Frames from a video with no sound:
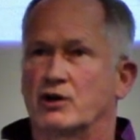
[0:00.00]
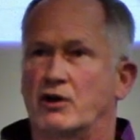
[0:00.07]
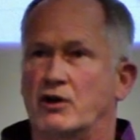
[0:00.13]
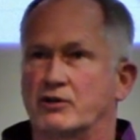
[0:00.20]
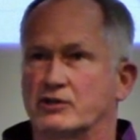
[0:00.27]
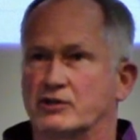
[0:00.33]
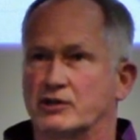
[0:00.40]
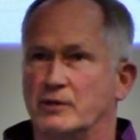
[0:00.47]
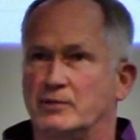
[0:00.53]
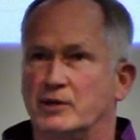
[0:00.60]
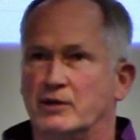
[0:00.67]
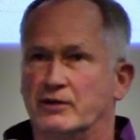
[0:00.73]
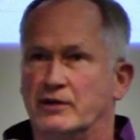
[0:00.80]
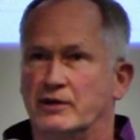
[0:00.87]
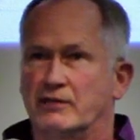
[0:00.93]
Charles is up
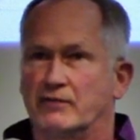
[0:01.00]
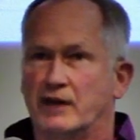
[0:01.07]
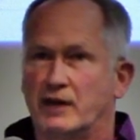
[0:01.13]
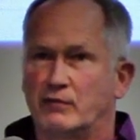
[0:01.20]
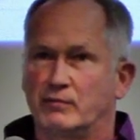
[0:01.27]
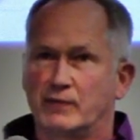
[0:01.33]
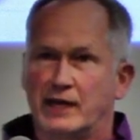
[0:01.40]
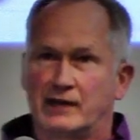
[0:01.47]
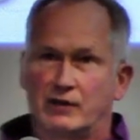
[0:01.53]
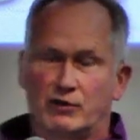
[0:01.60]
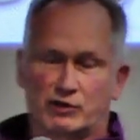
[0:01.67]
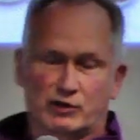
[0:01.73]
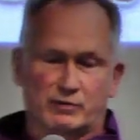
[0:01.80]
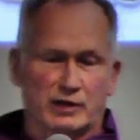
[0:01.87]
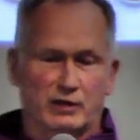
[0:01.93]
here and they're involved in
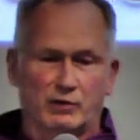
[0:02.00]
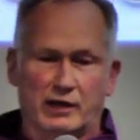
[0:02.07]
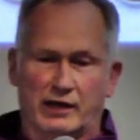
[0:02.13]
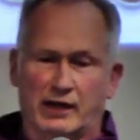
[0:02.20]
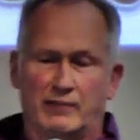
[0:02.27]
Magnolia Speedway,